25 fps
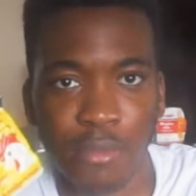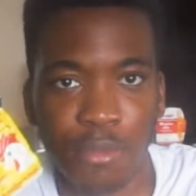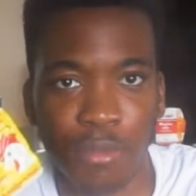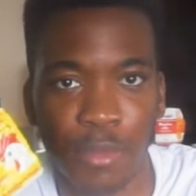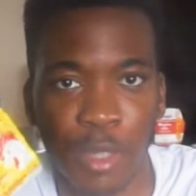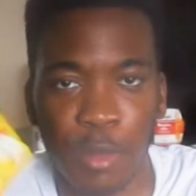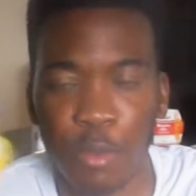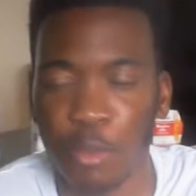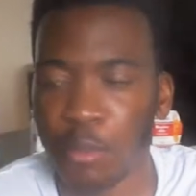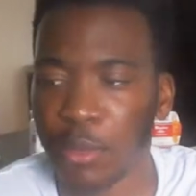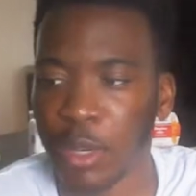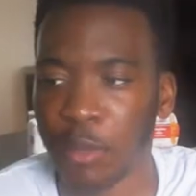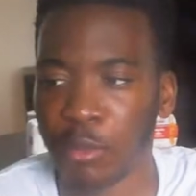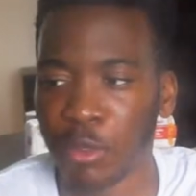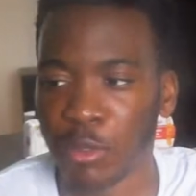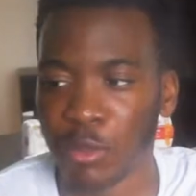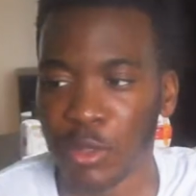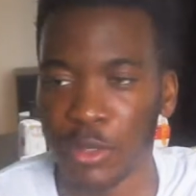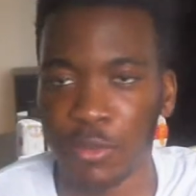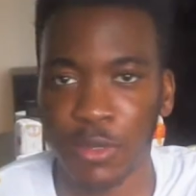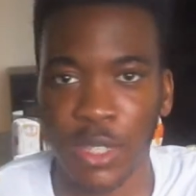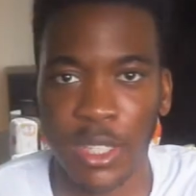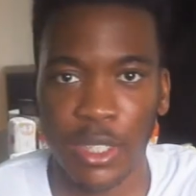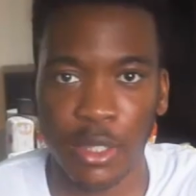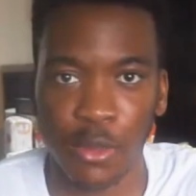Maybe you might be able to
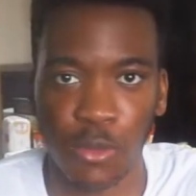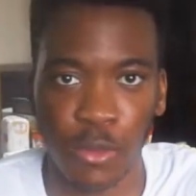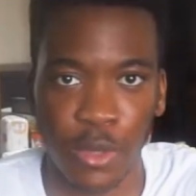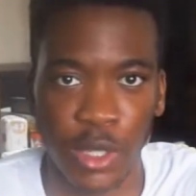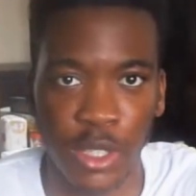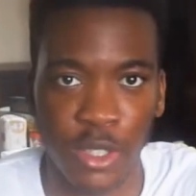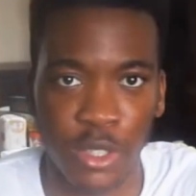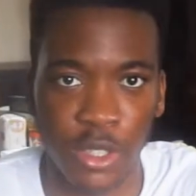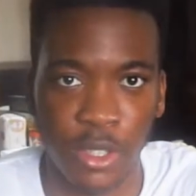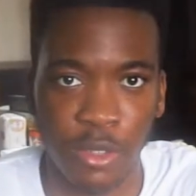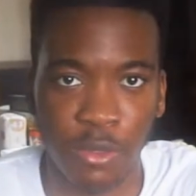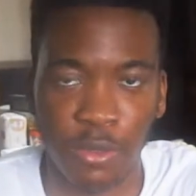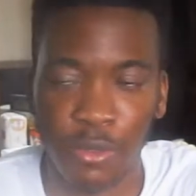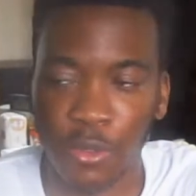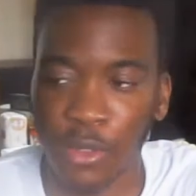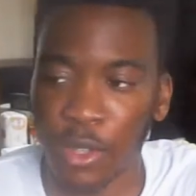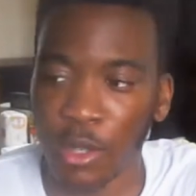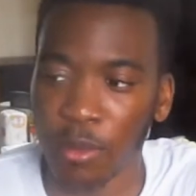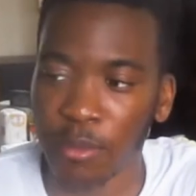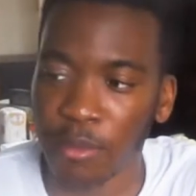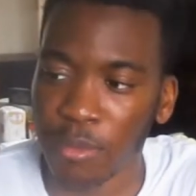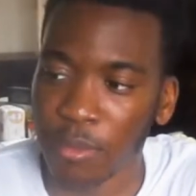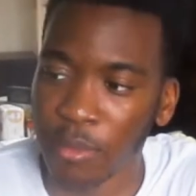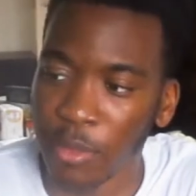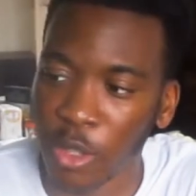find it where you're
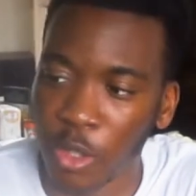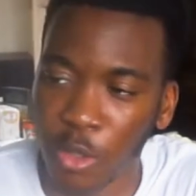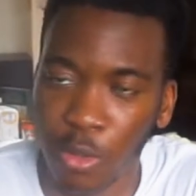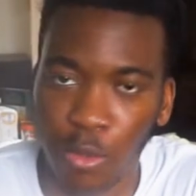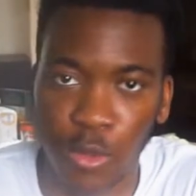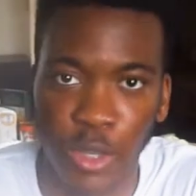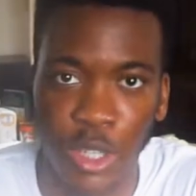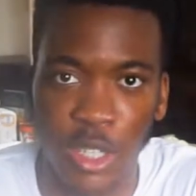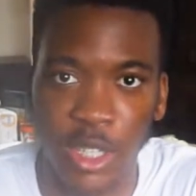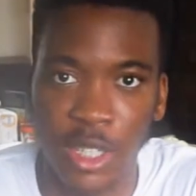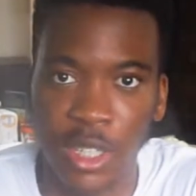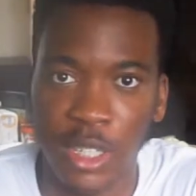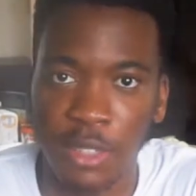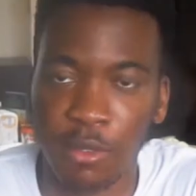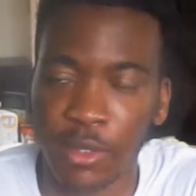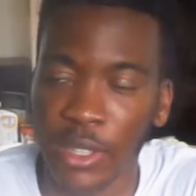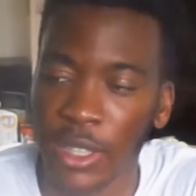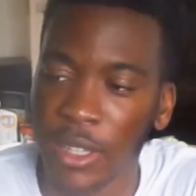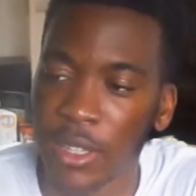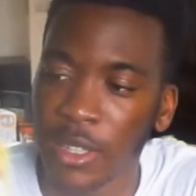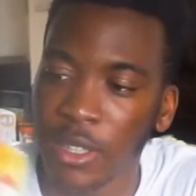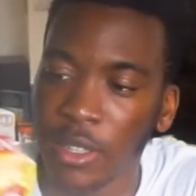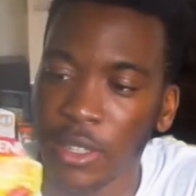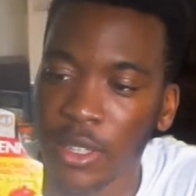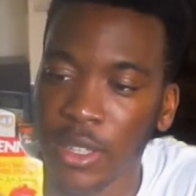from or where you're
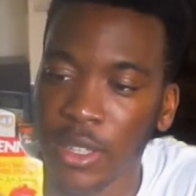living.